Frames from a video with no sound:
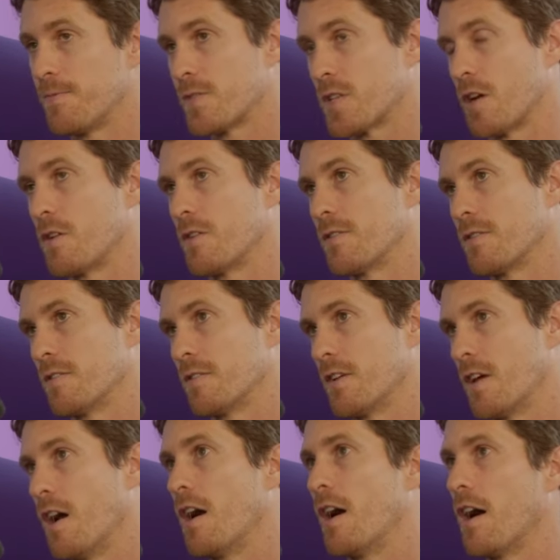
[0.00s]
So
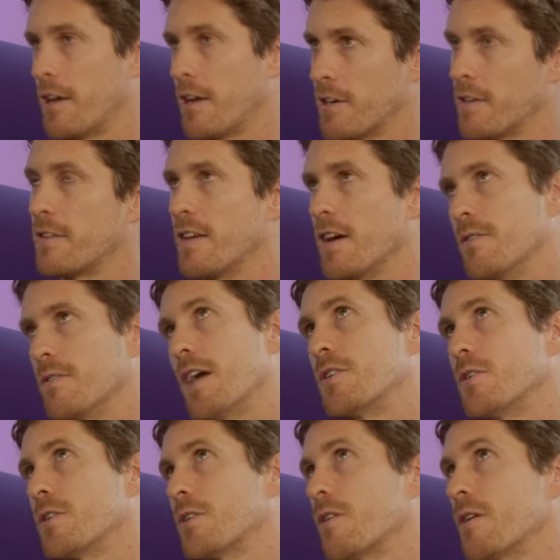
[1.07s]
I
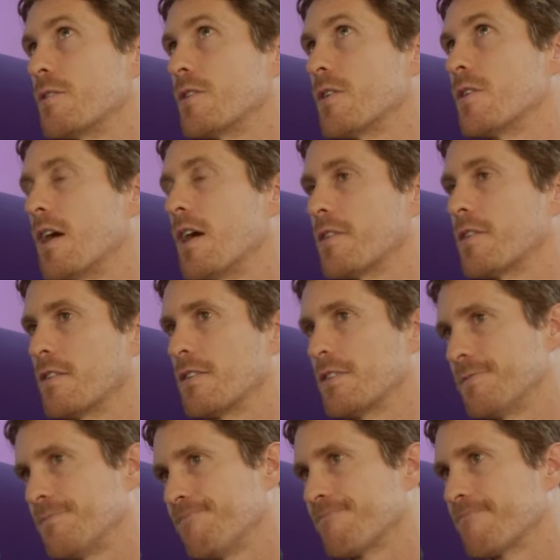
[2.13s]
do agree with you. I think
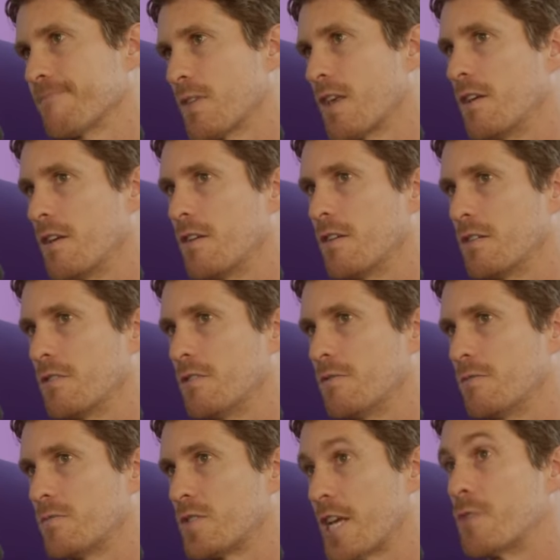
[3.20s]

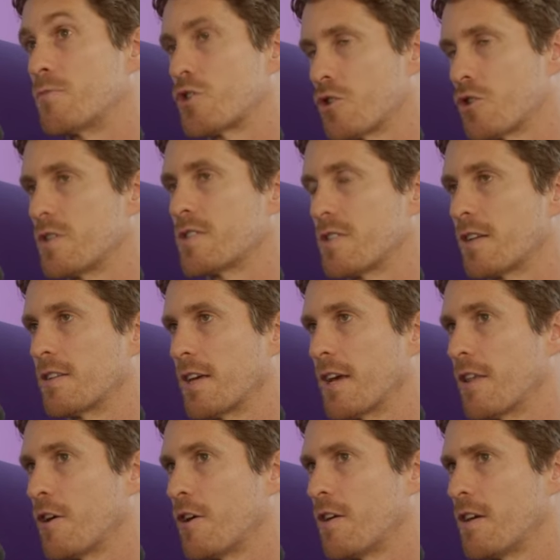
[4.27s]
teams should stick
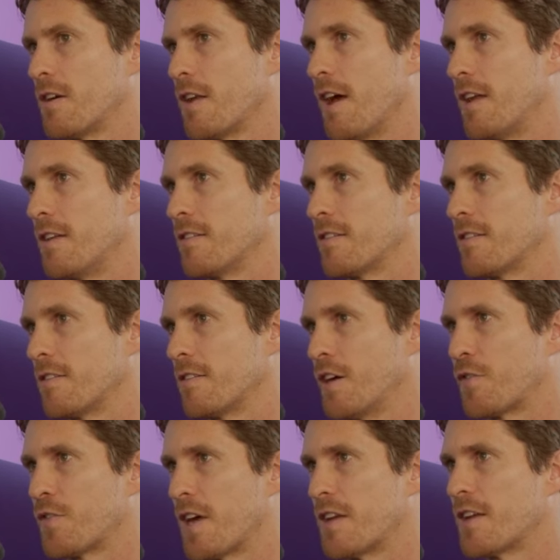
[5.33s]
together, and
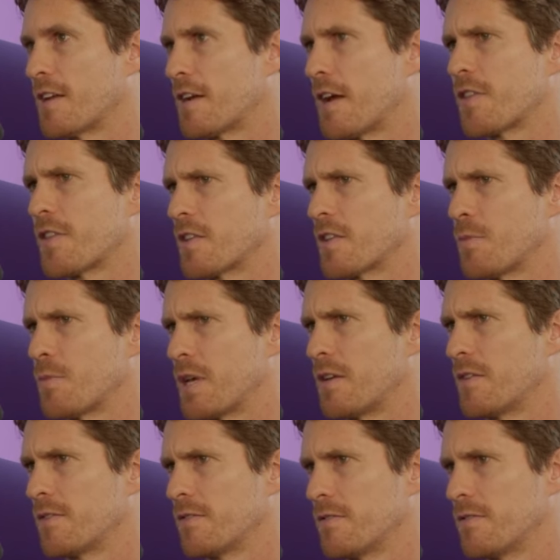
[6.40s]
if they did, I think they'd
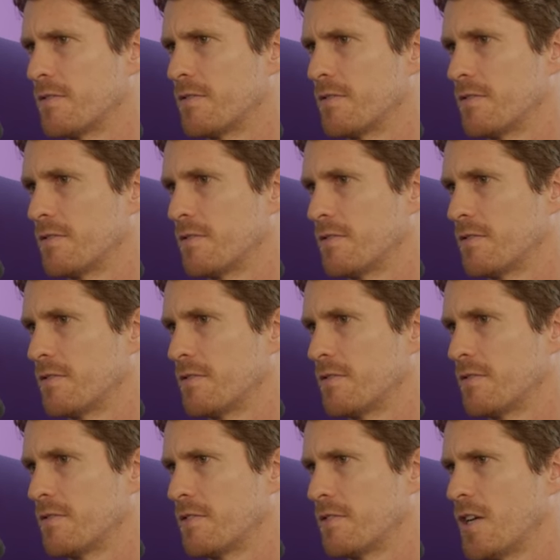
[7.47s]
be
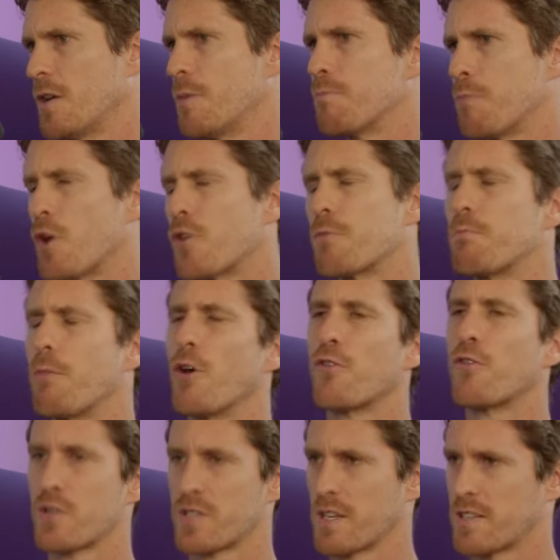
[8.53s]
both
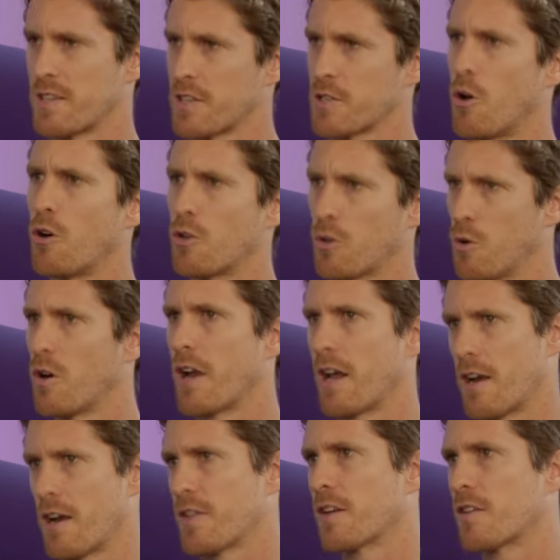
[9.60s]
for success on court,
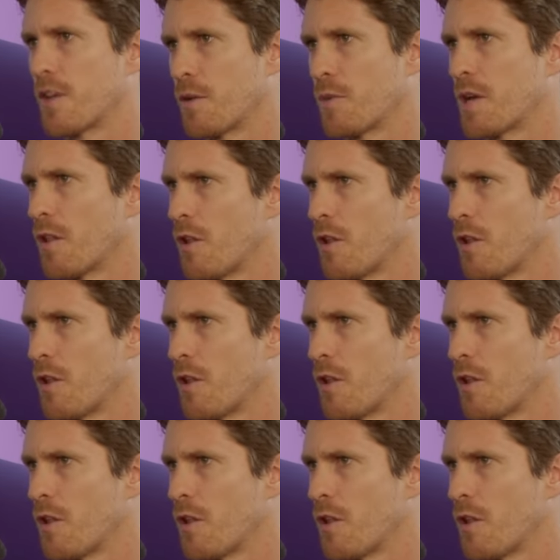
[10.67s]
and I think there'd be a